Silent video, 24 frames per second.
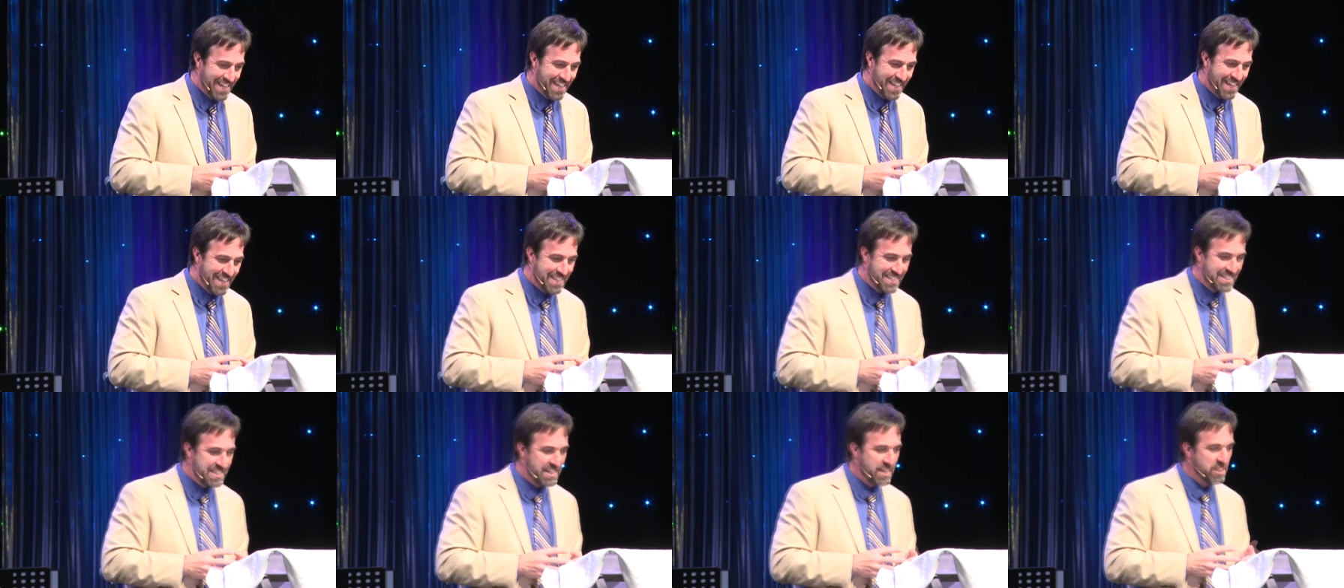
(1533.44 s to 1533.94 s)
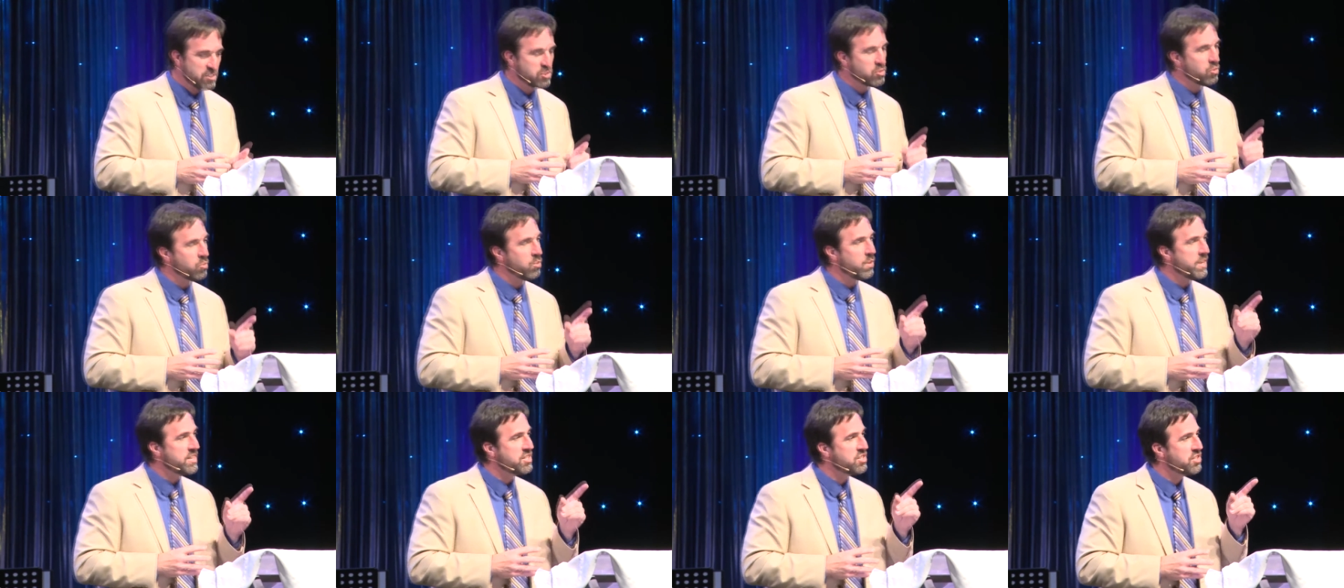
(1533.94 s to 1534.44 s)
He says,
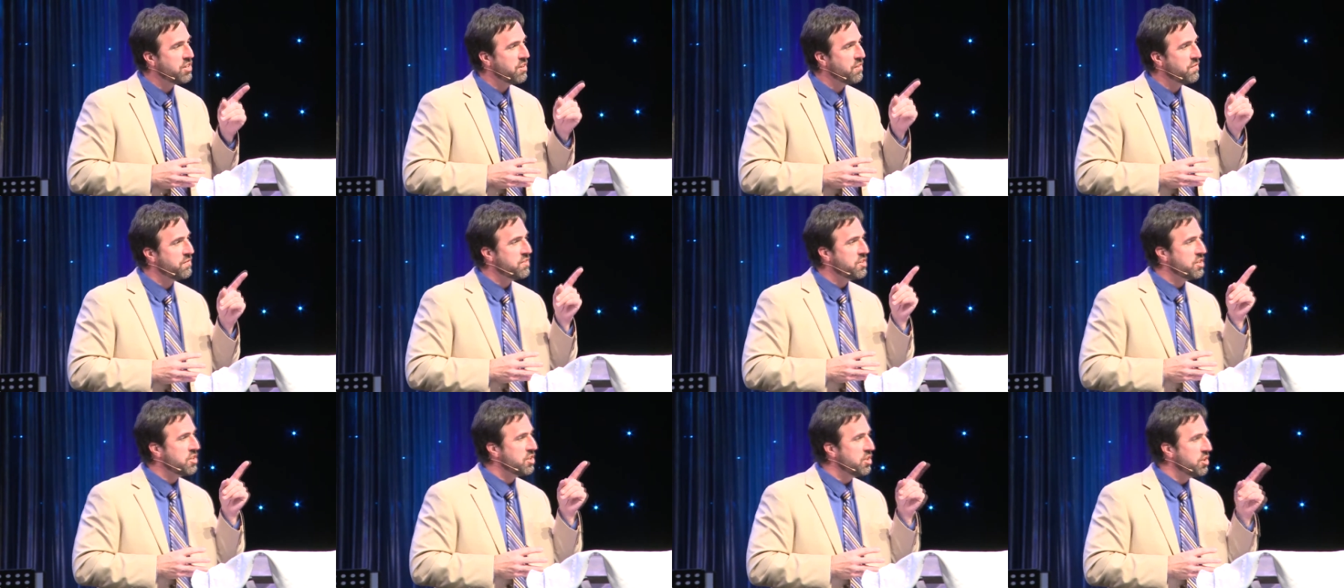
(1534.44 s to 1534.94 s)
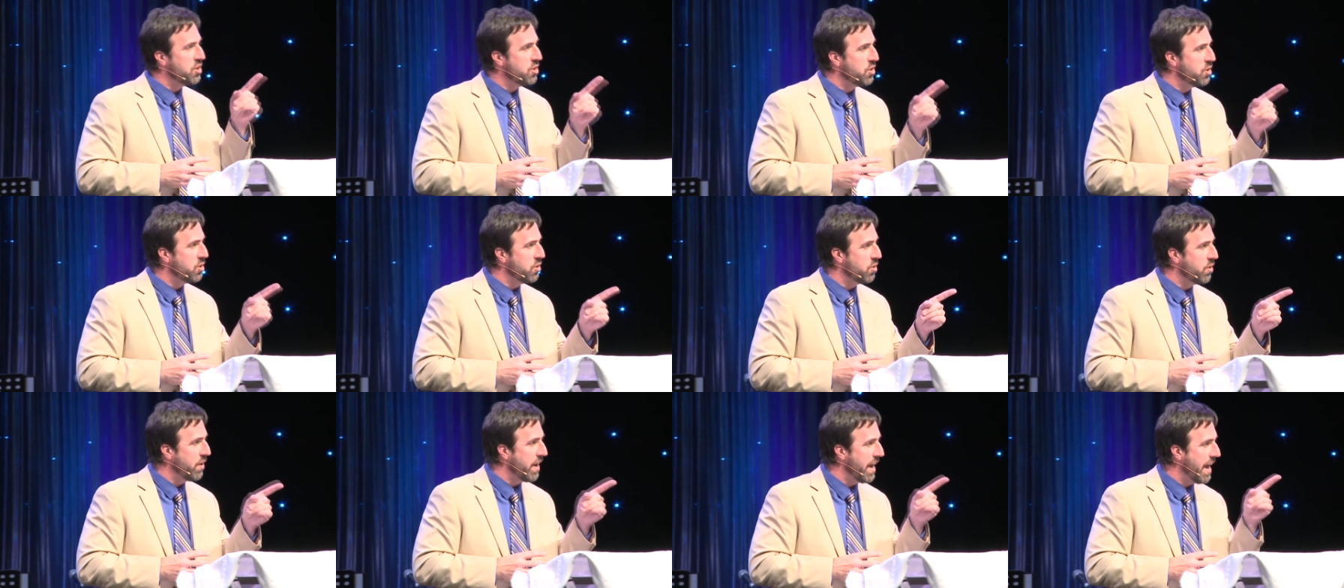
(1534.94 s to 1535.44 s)
Which of
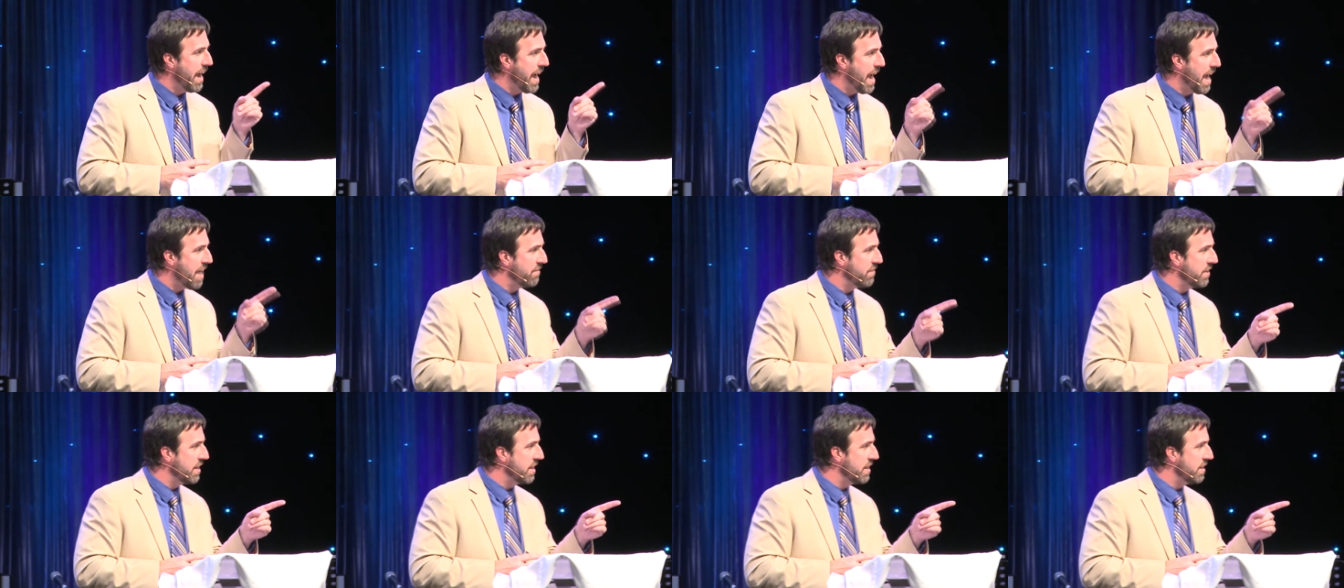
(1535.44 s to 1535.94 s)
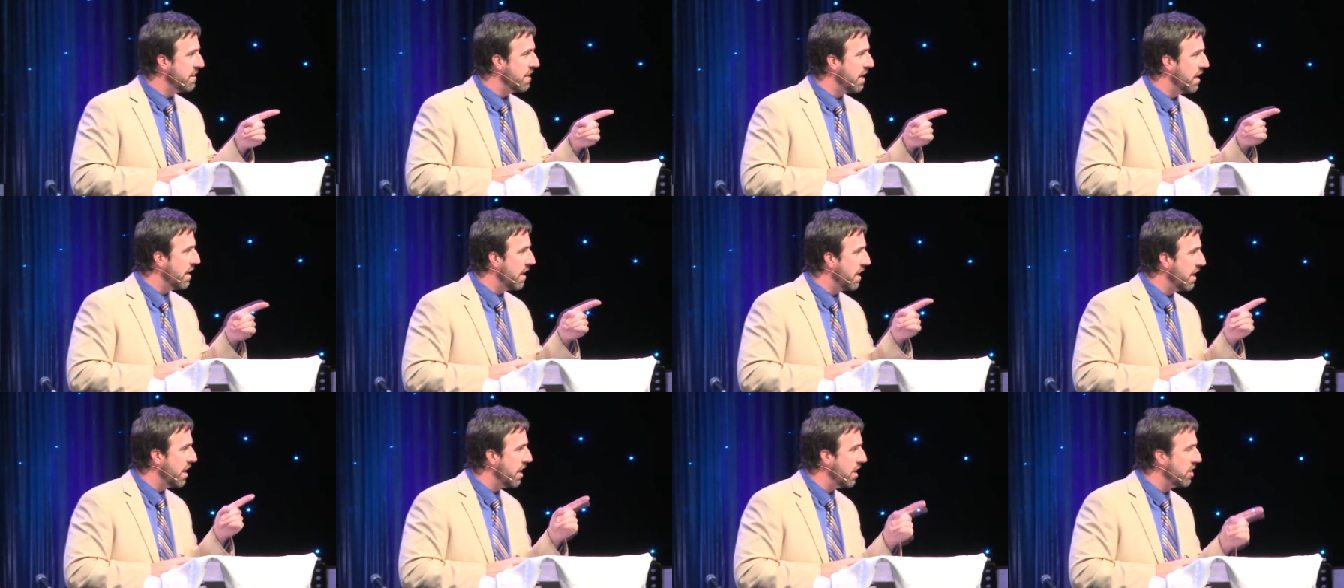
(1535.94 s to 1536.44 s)
you having
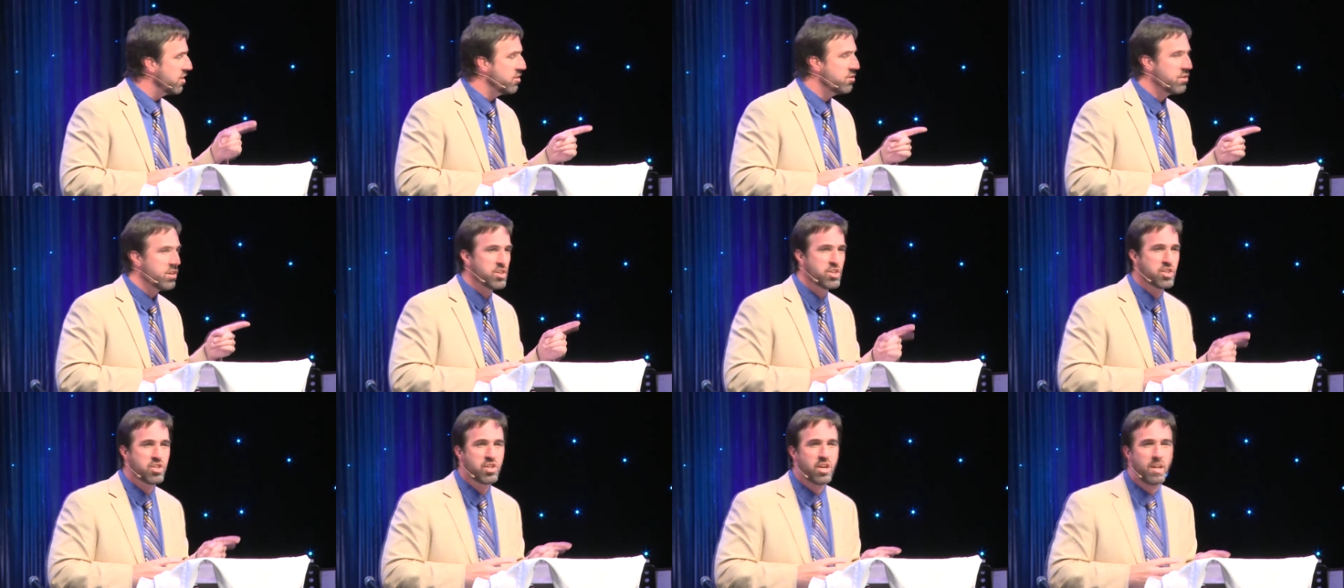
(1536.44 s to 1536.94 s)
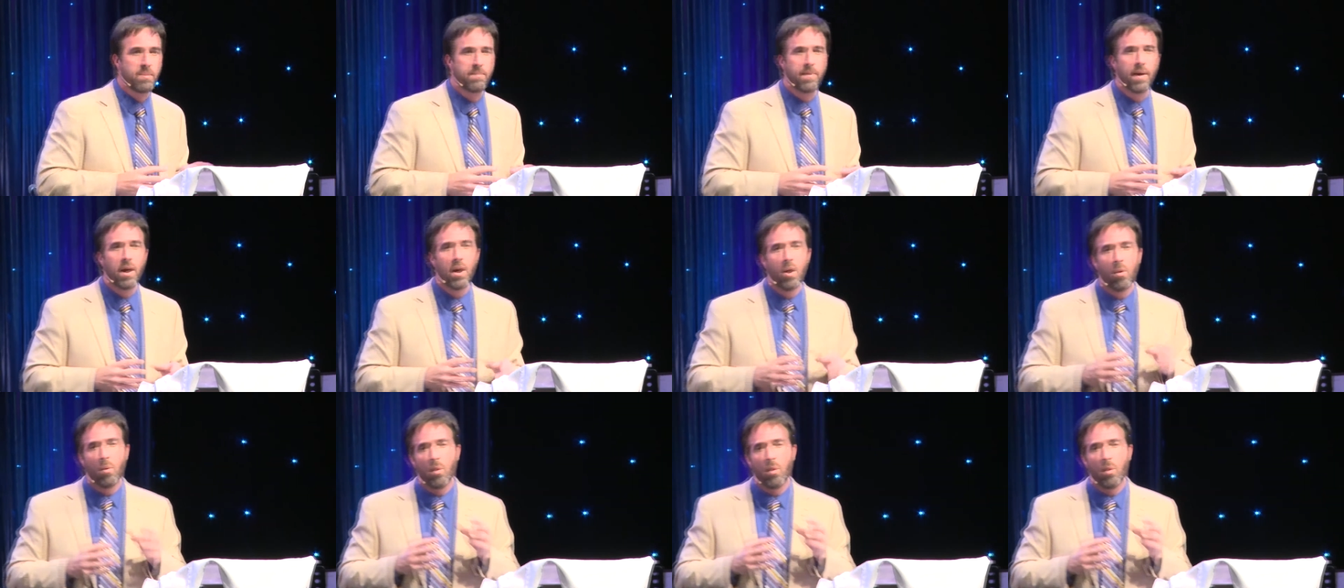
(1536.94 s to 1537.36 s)
a hundred sheep?